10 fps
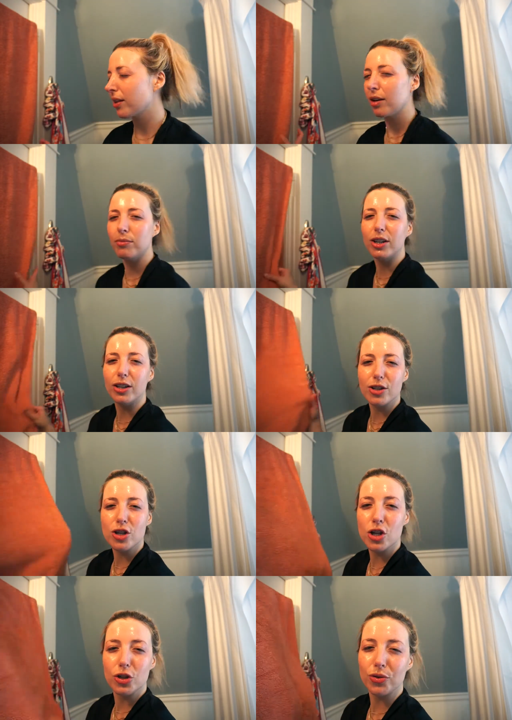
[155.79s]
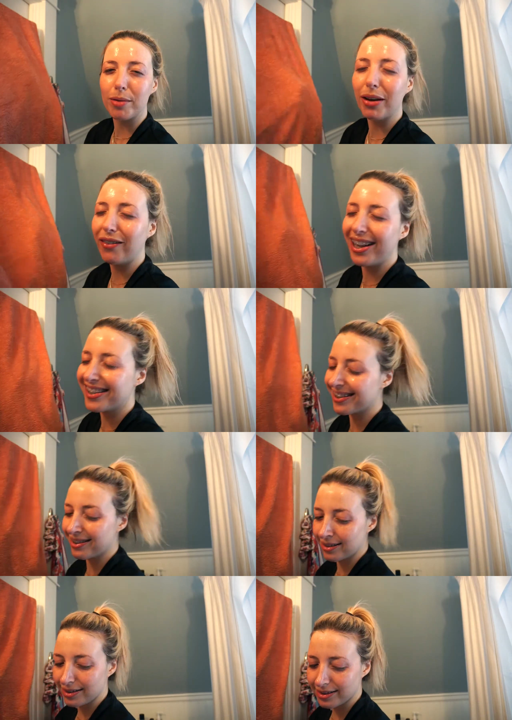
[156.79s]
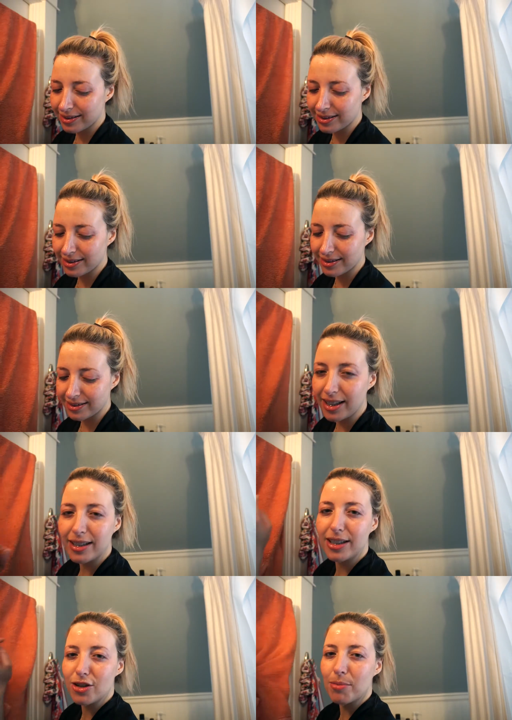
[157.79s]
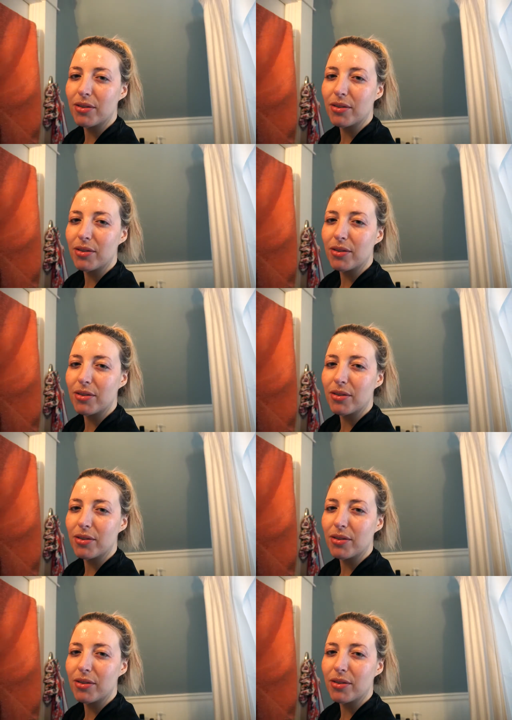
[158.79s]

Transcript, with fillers: I'm gonna dry my face.